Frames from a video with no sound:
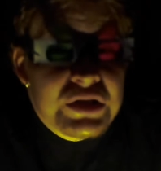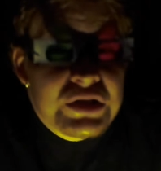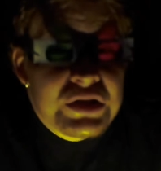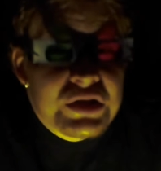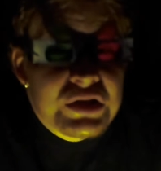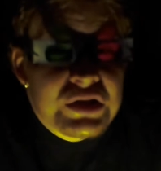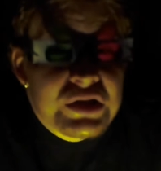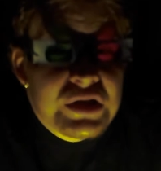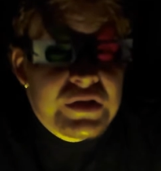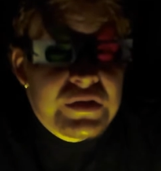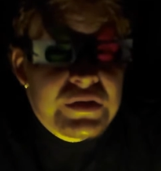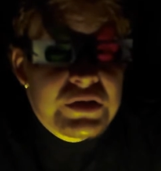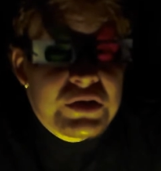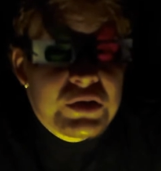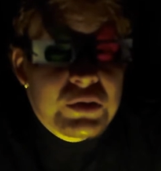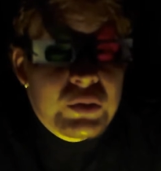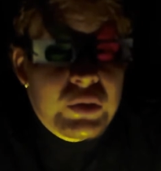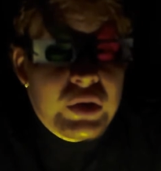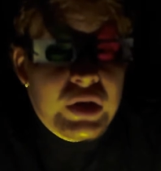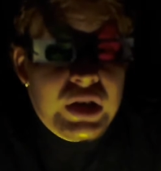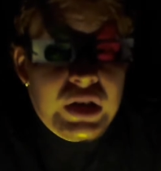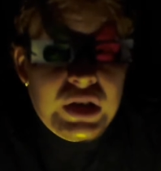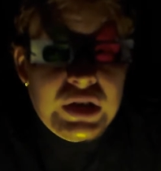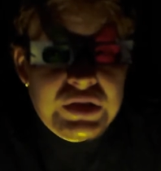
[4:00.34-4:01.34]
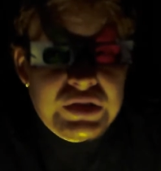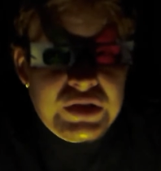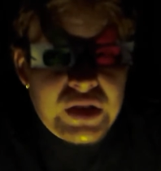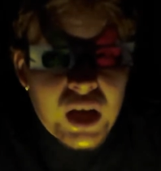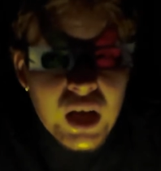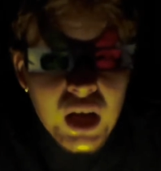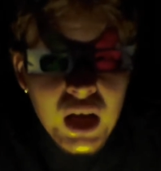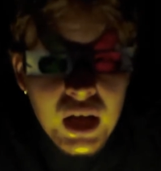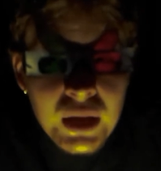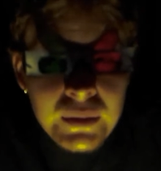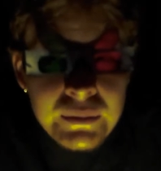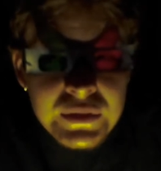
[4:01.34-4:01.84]
Jason Lives, where
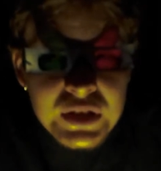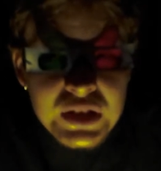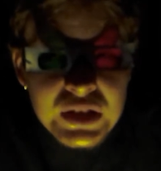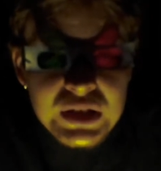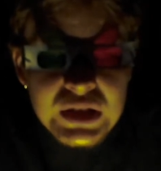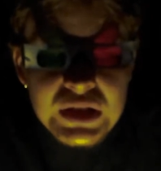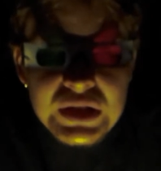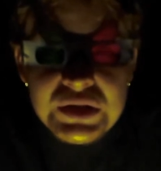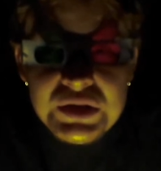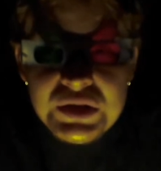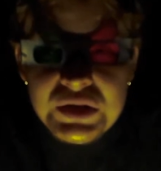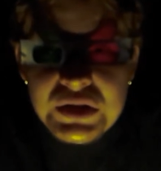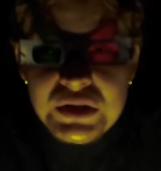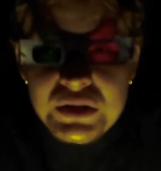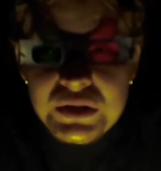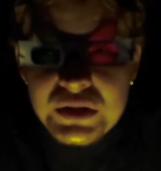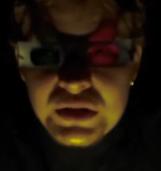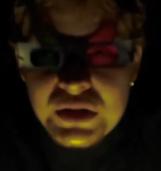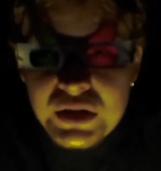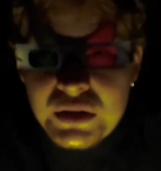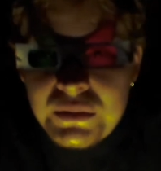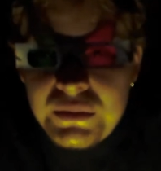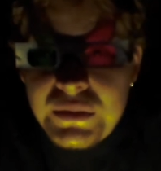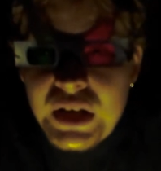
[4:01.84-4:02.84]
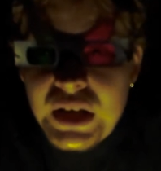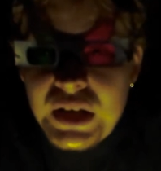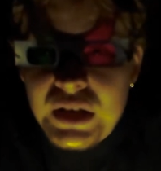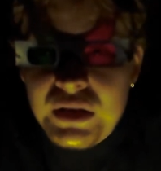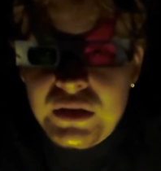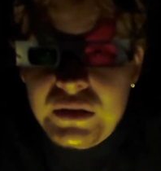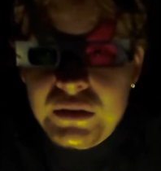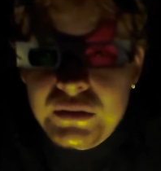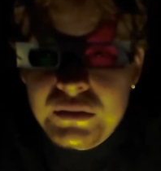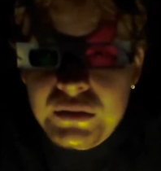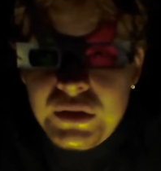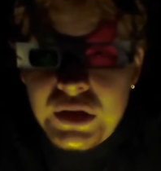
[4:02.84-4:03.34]
Tommy is the
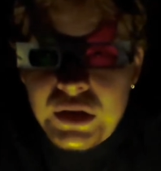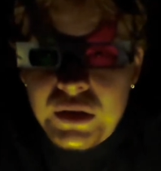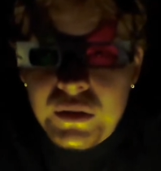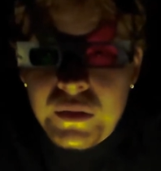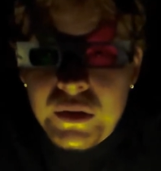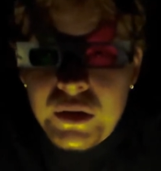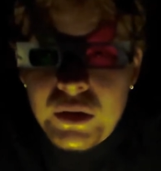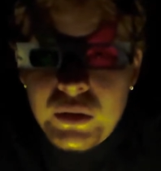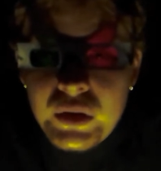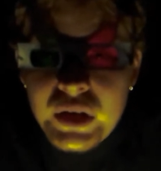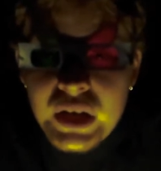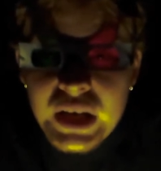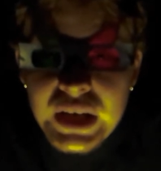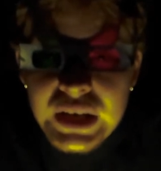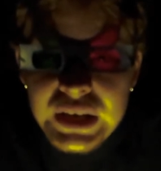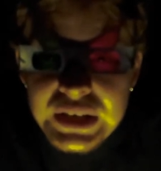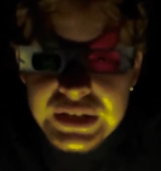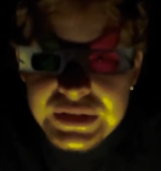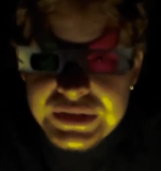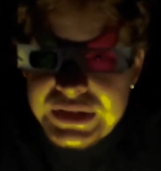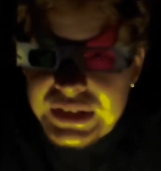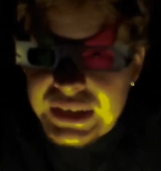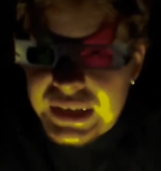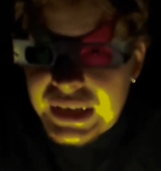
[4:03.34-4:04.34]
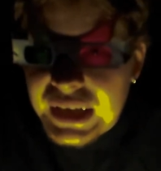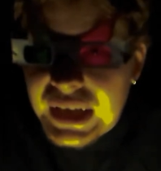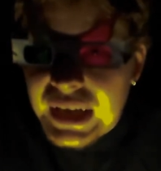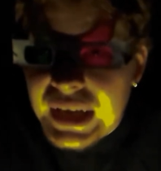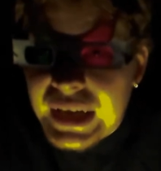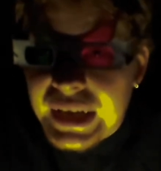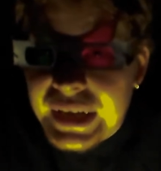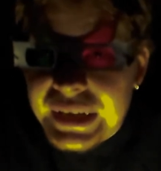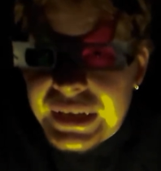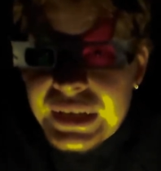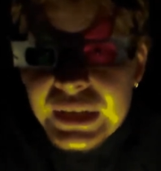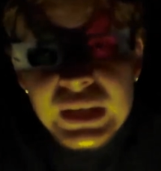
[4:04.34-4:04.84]
main hero and it's a
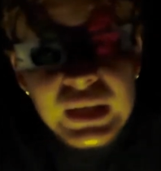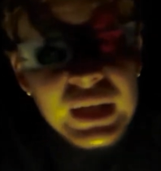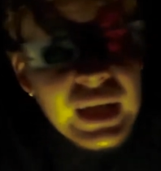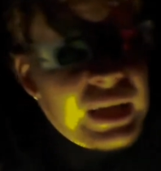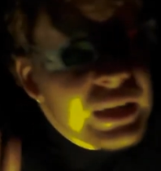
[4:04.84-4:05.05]
guy.